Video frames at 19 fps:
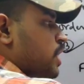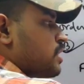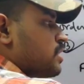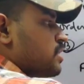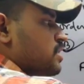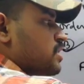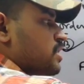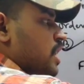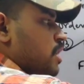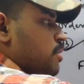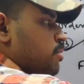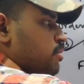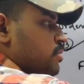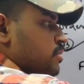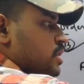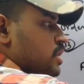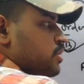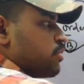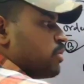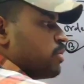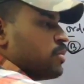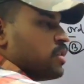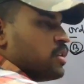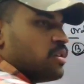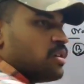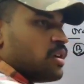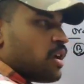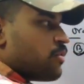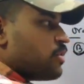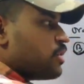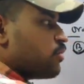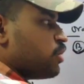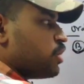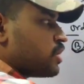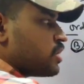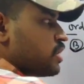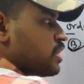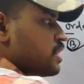same, it will be having
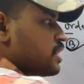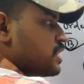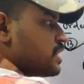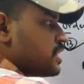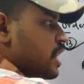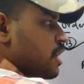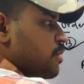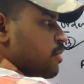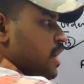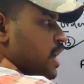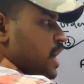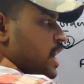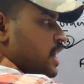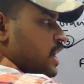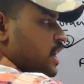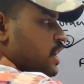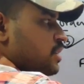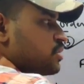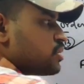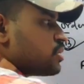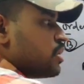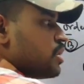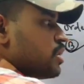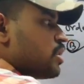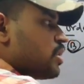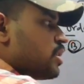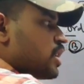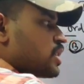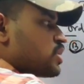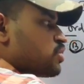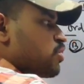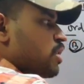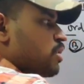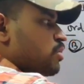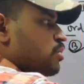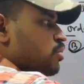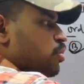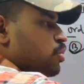what? Same anions. Next we are
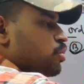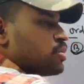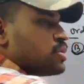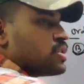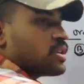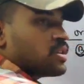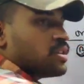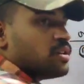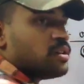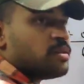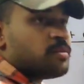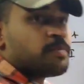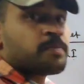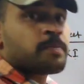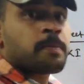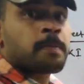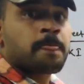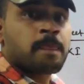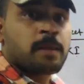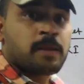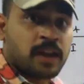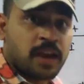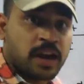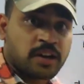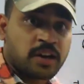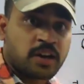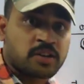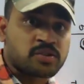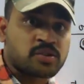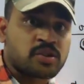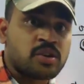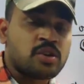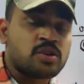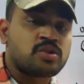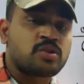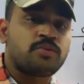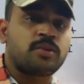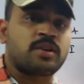going to check the cations.
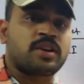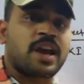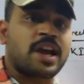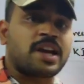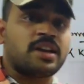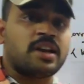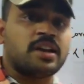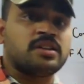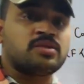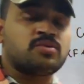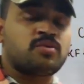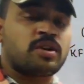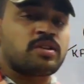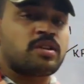So for cations, what you